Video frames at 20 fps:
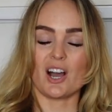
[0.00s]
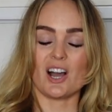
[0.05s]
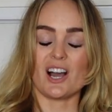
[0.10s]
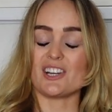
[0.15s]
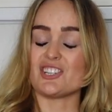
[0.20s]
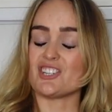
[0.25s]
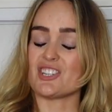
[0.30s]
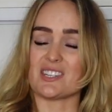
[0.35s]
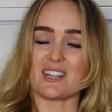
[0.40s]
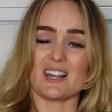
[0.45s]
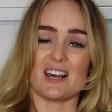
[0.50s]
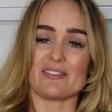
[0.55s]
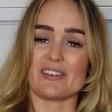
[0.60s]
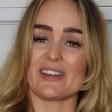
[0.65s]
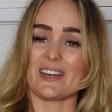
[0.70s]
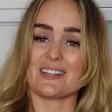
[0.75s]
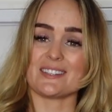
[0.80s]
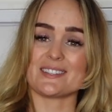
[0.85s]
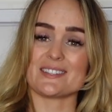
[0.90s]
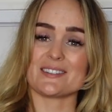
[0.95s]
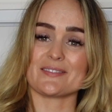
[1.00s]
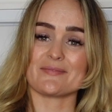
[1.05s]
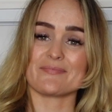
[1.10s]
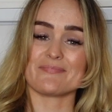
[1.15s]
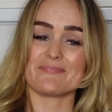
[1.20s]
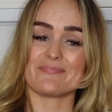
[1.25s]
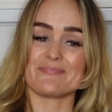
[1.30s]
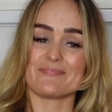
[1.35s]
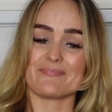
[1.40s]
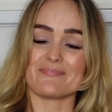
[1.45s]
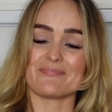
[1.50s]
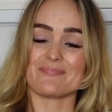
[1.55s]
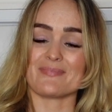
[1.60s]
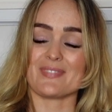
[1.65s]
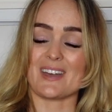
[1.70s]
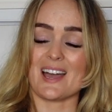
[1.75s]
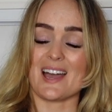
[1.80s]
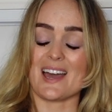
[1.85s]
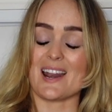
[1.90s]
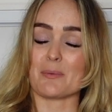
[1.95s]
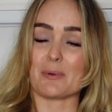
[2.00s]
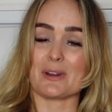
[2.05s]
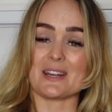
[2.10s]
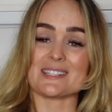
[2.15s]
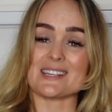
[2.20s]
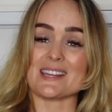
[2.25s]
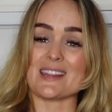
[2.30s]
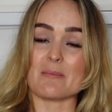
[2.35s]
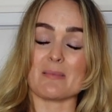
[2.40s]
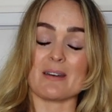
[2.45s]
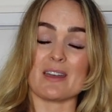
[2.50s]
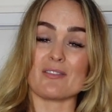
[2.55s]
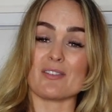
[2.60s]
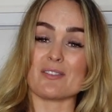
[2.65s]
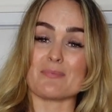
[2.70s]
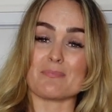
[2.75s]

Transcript: I just love it. And I'm gonna say that about every